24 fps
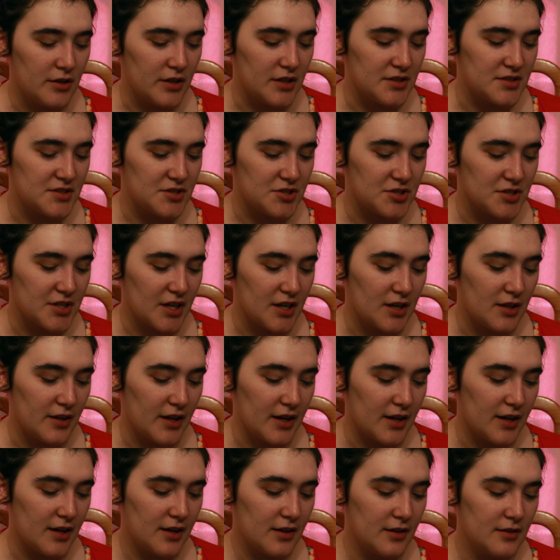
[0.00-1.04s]
It's just kind of
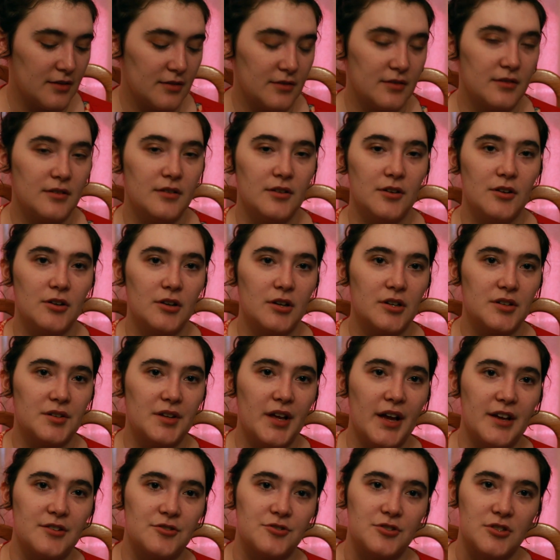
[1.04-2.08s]
like, you're an
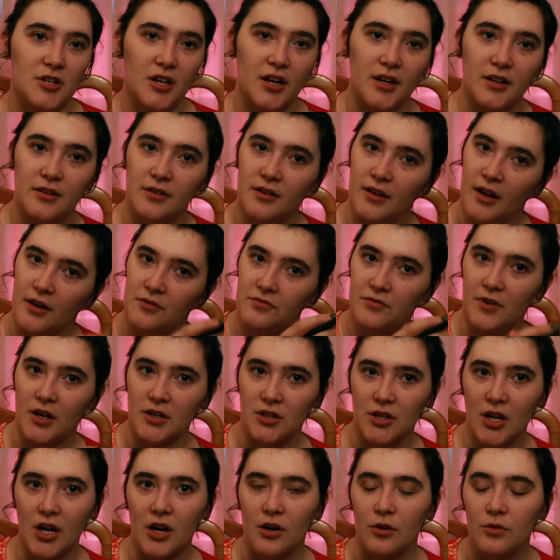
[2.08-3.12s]
astronaut, have
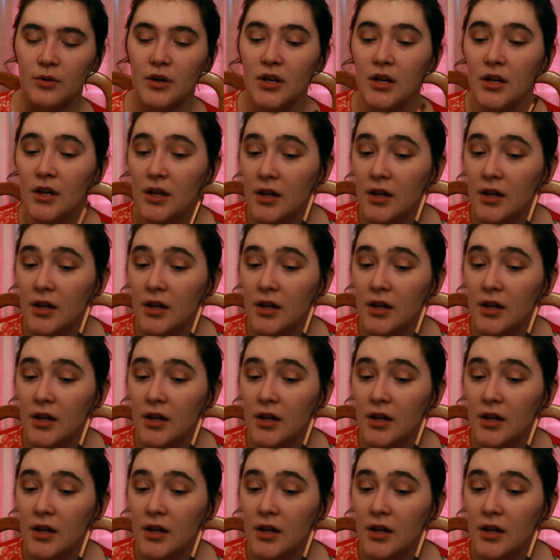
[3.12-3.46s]
fun, go.